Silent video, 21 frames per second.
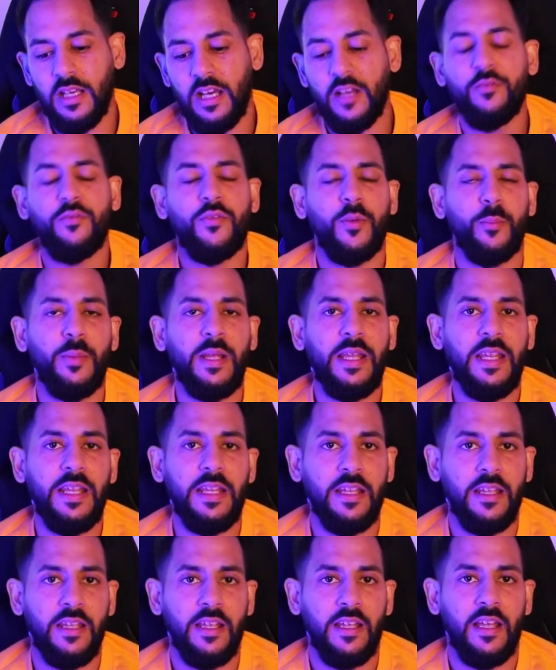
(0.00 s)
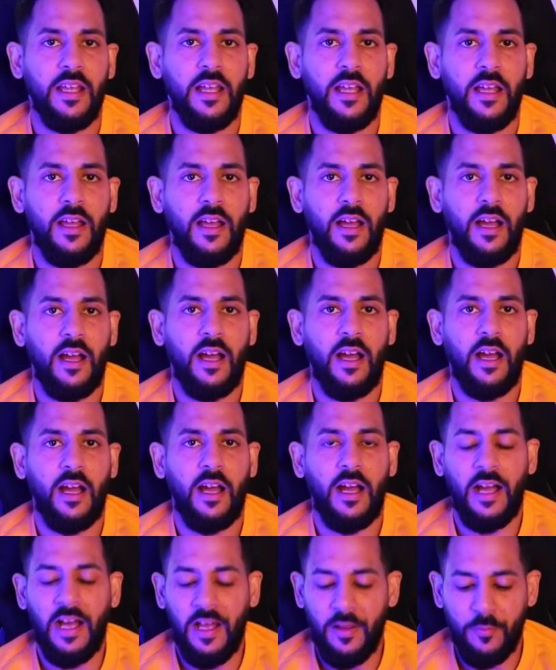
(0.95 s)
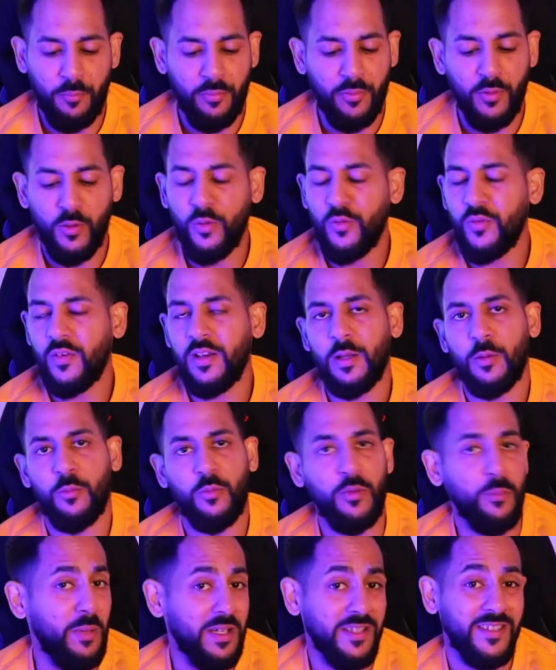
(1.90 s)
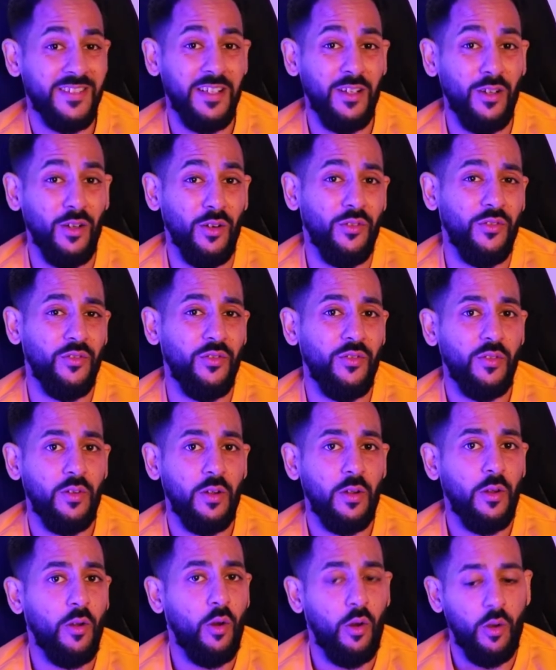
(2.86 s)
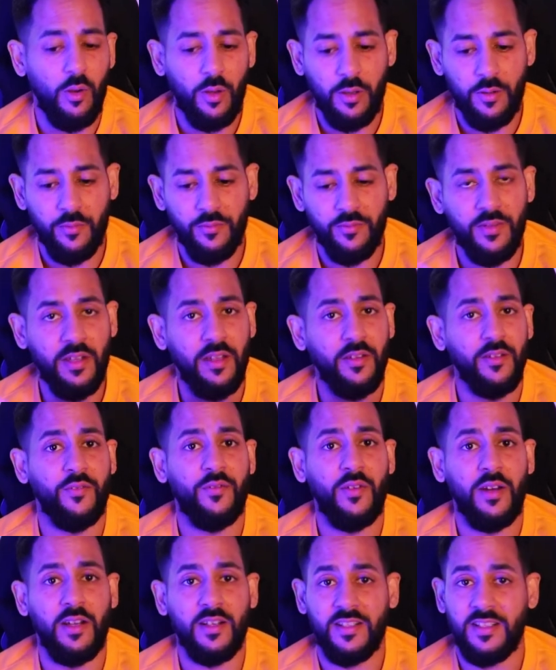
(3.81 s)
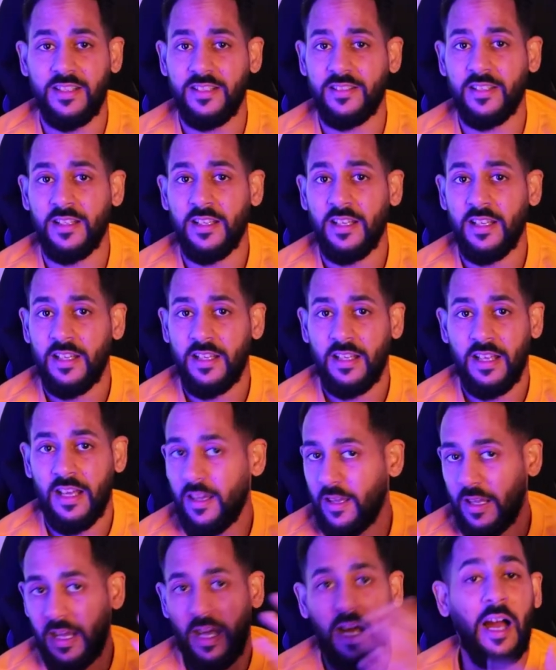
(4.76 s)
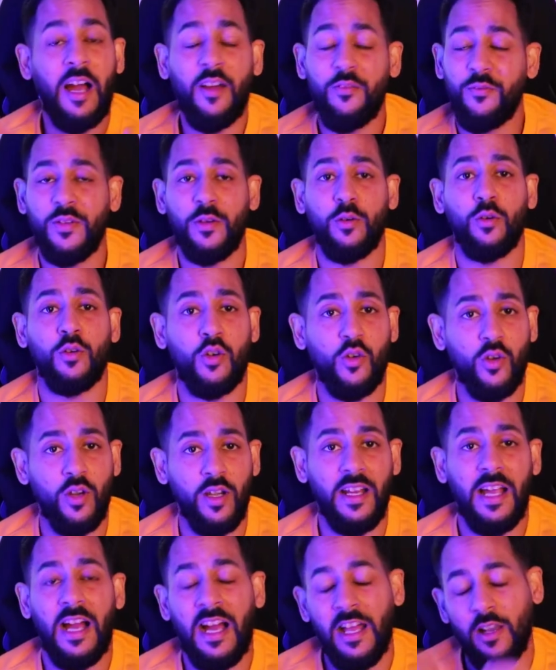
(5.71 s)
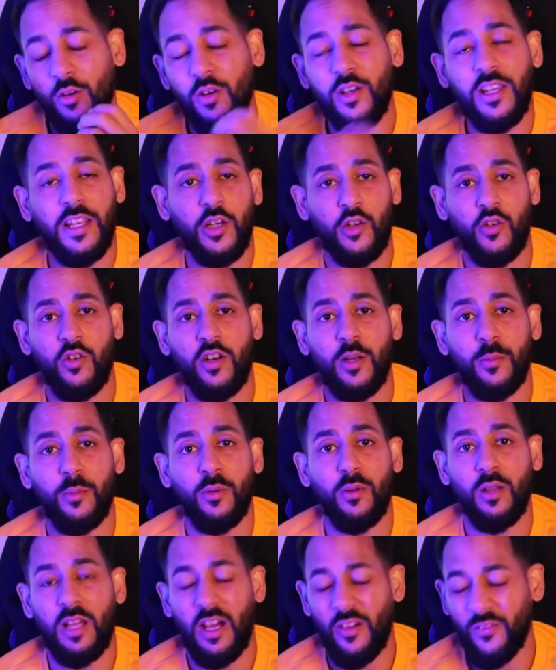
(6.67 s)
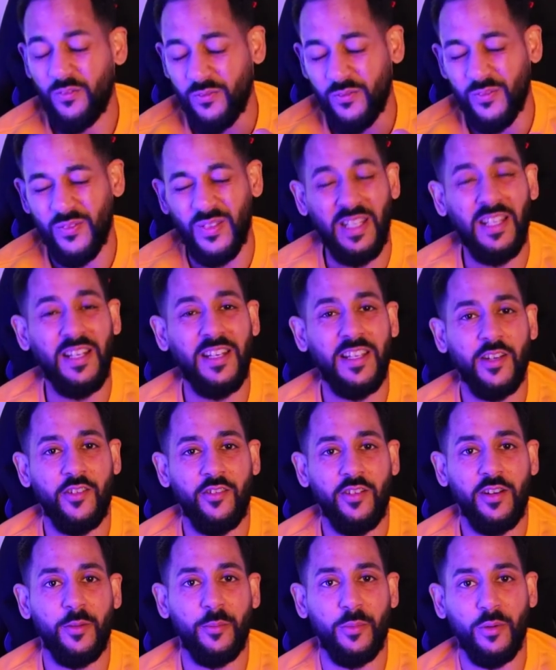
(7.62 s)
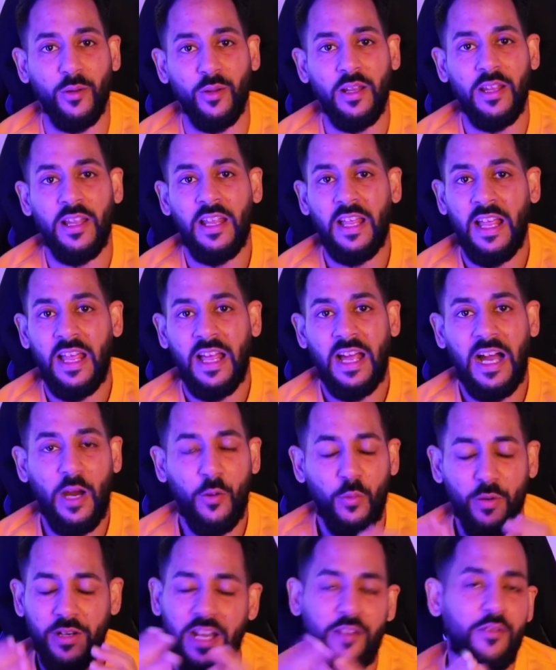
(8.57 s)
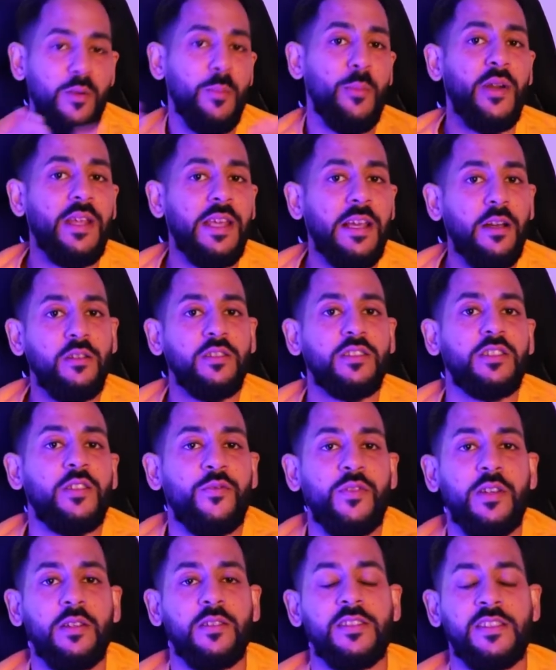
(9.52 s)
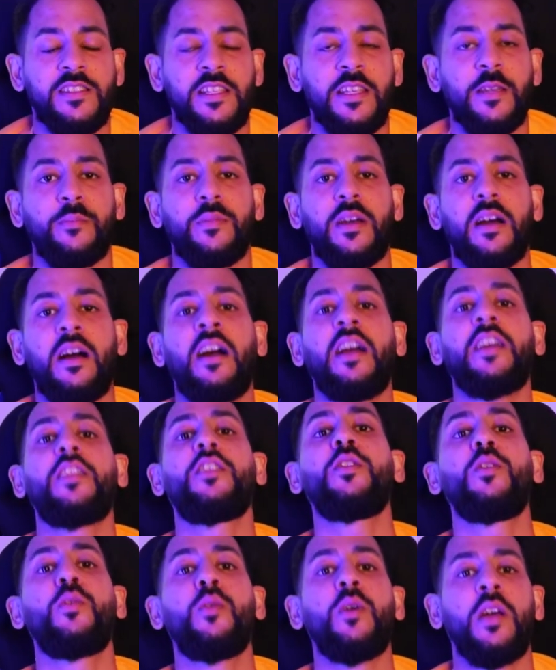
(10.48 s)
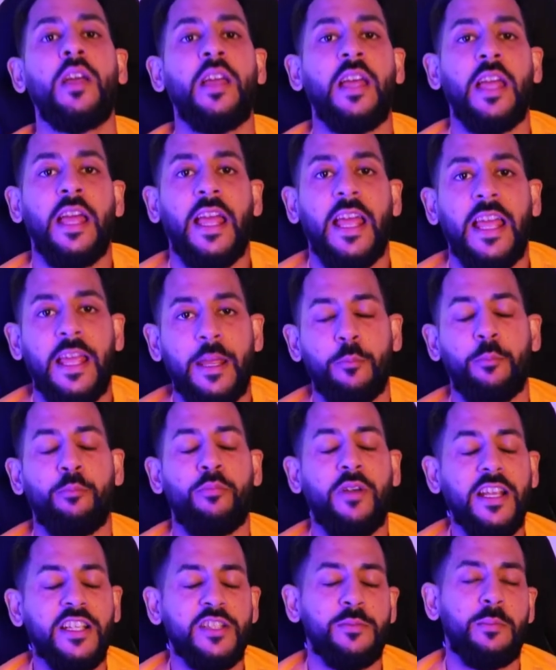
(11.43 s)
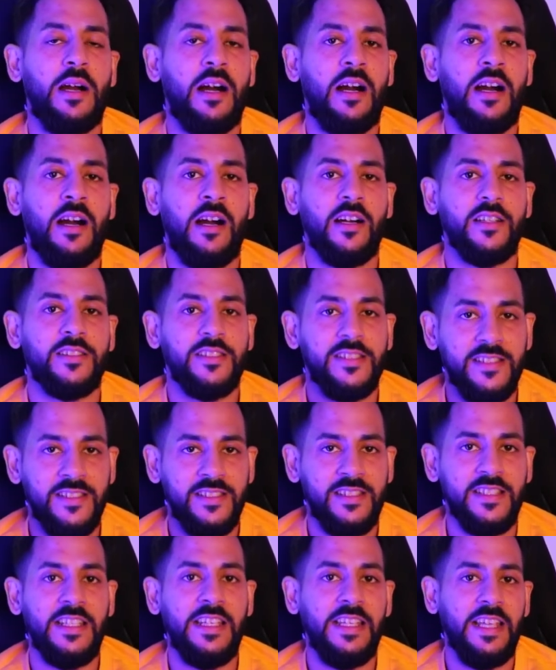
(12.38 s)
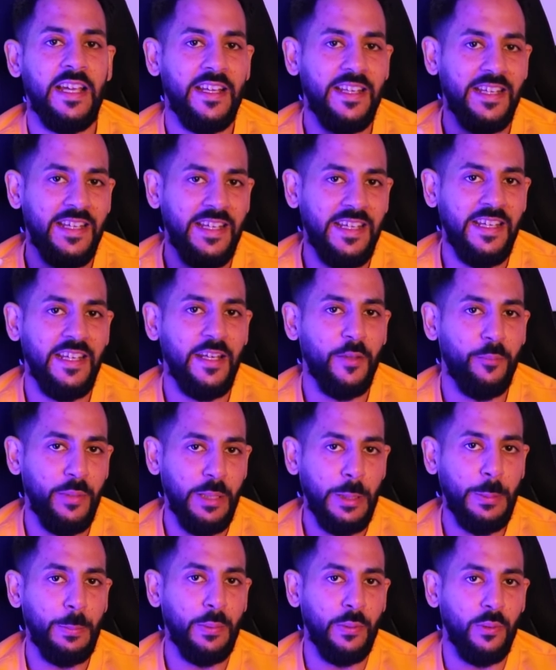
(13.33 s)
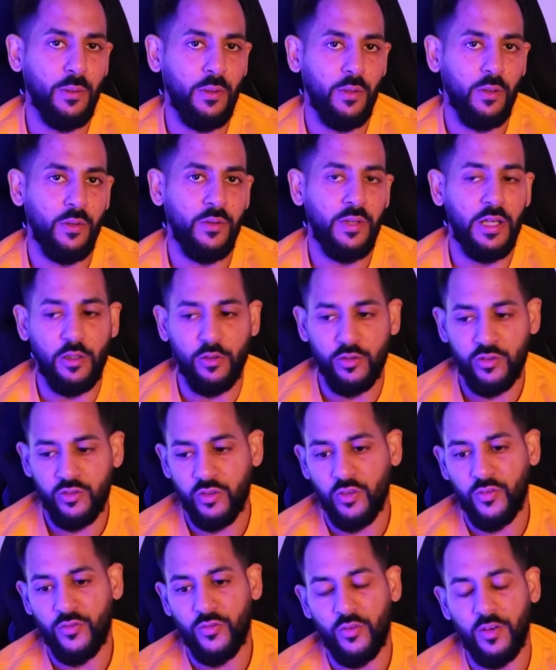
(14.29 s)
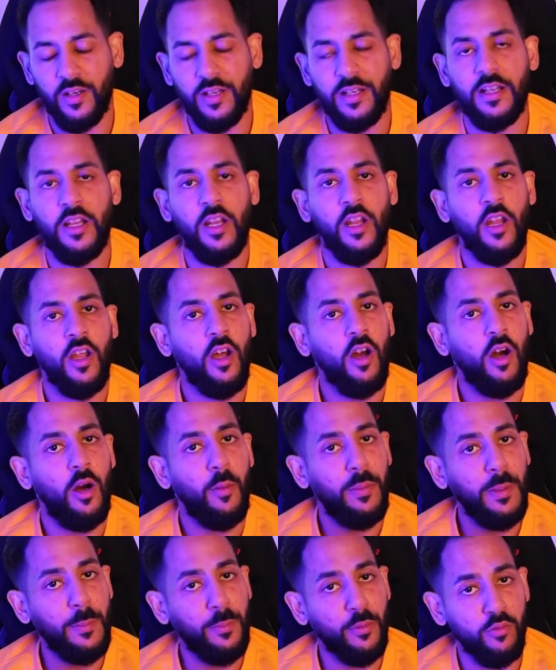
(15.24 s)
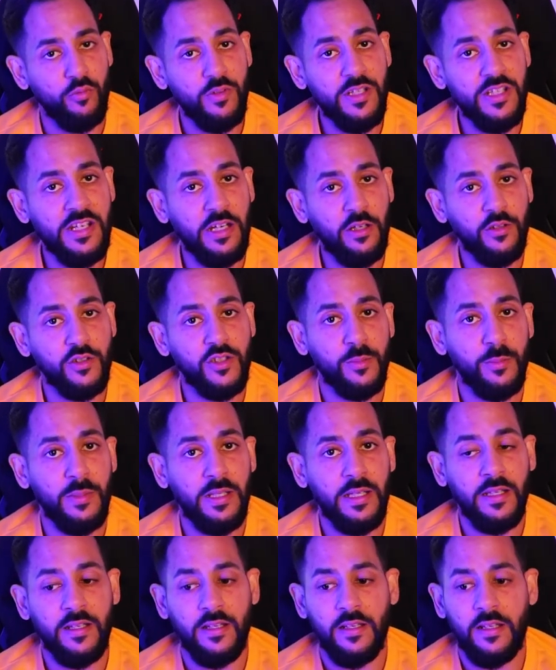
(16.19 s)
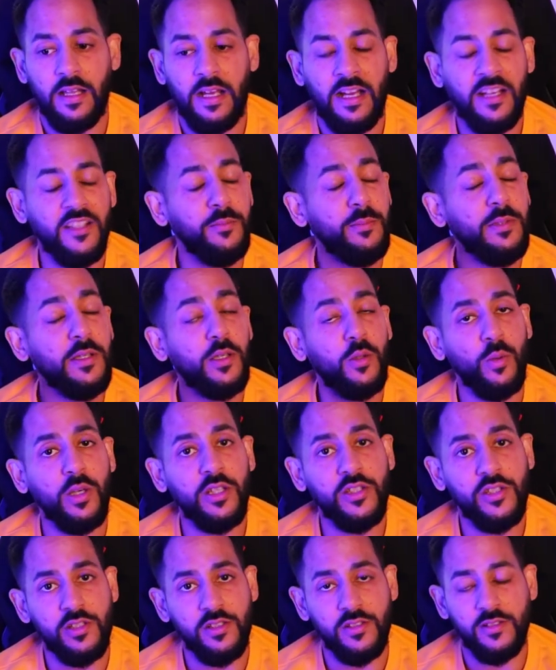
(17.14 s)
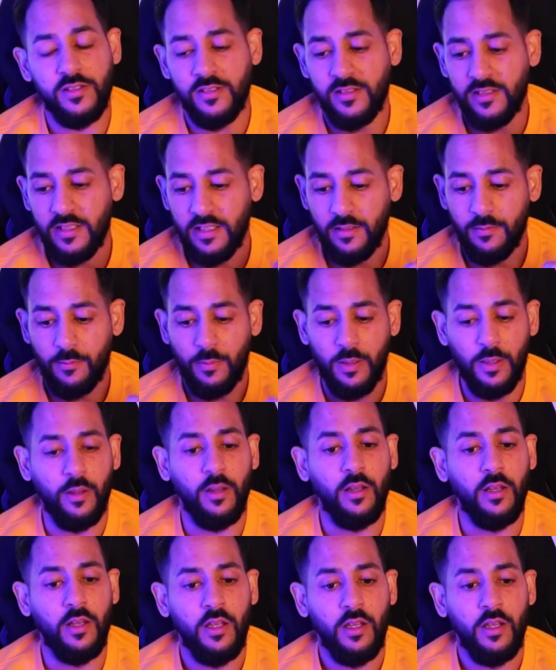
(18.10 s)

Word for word: and for me, I've proven it with myself that the fact is, I feel great, I look incredible, I feel incredible. I want everybody else to feel the same that I do. It breaks my heart to see and hear people that are suffering or people reach out to me and ask me questions and say, well,